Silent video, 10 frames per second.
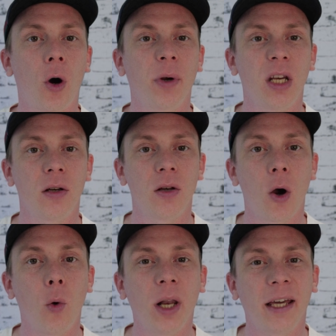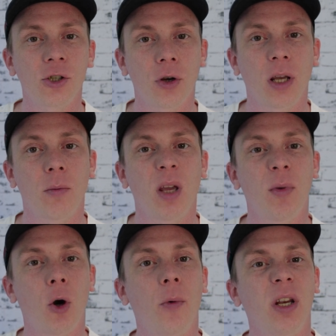already know Ledger and
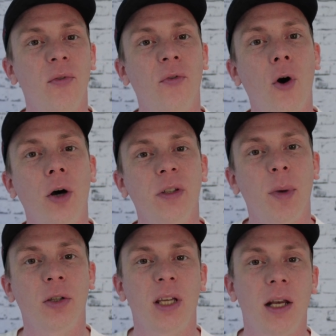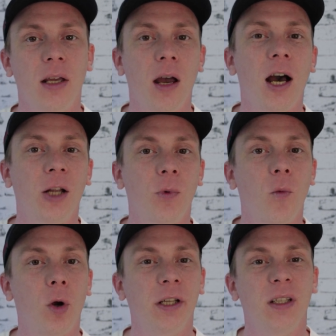maybe already thought about getting a hardware
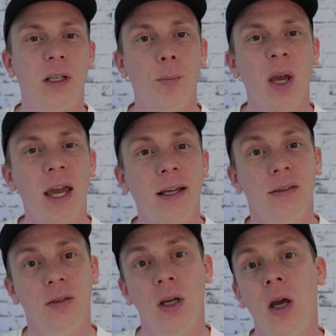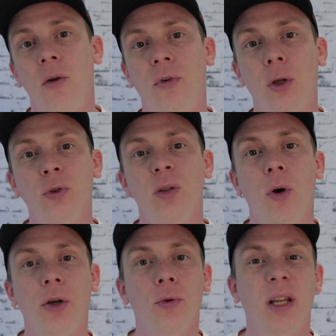wallet in the past. For those
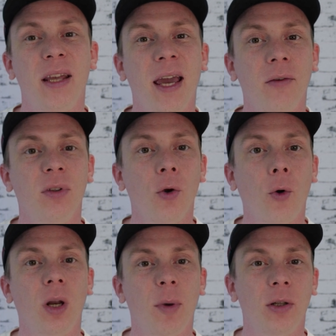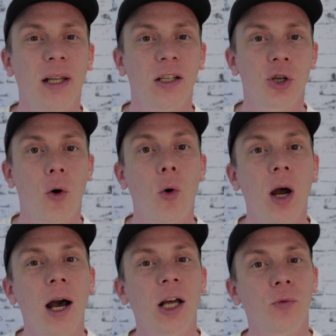among you that haven't heard about Ledger or
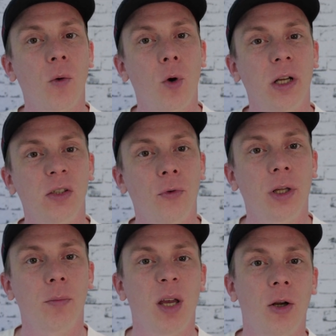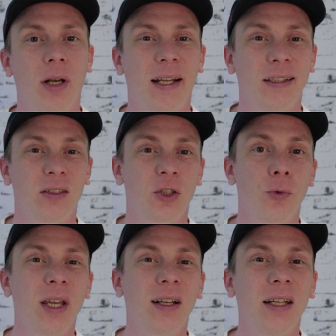hardware wallets for that matter, let's
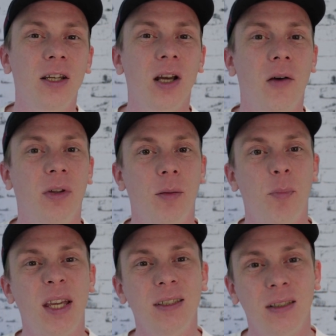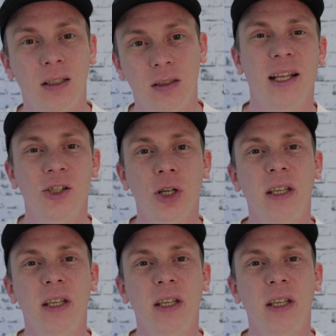quickly cover the basics. Ledger